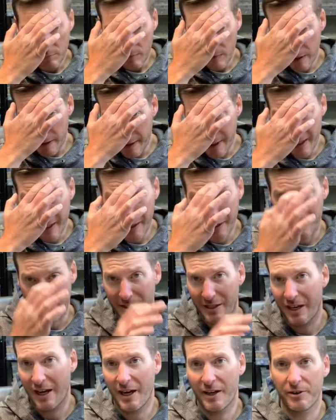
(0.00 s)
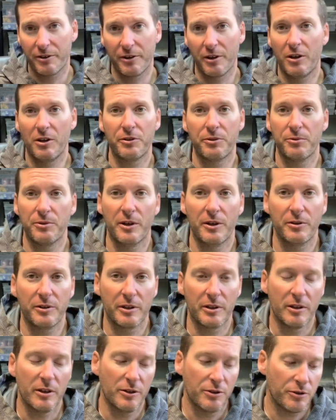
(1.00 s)
kind of scattered all throughout the
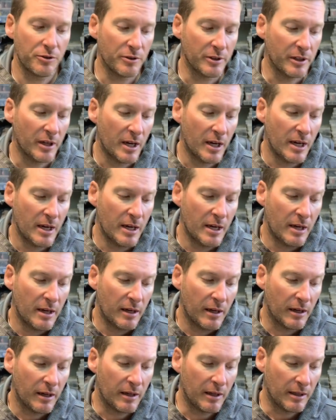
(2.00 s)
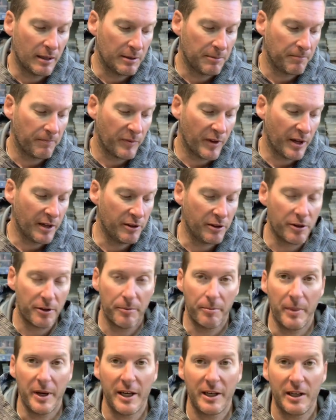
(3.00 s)
country. And they're
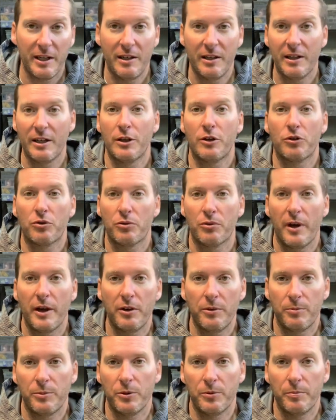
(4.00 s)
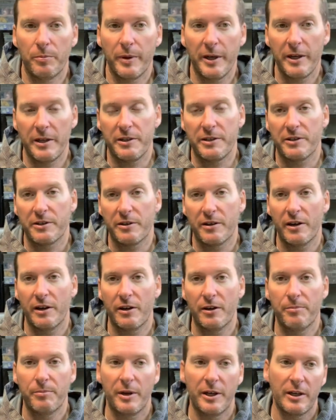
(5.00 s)
making incredible baits. They
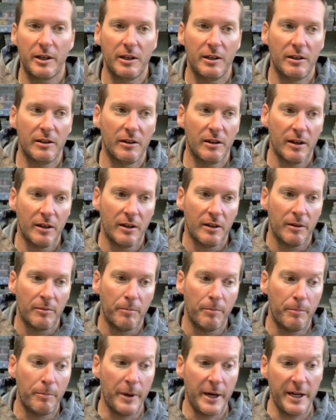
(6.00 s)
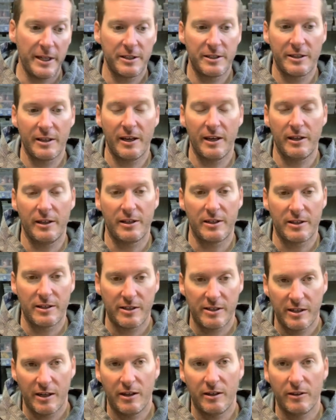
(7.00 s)
are making baits that
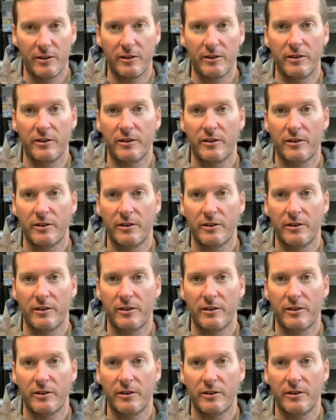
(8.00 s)
excel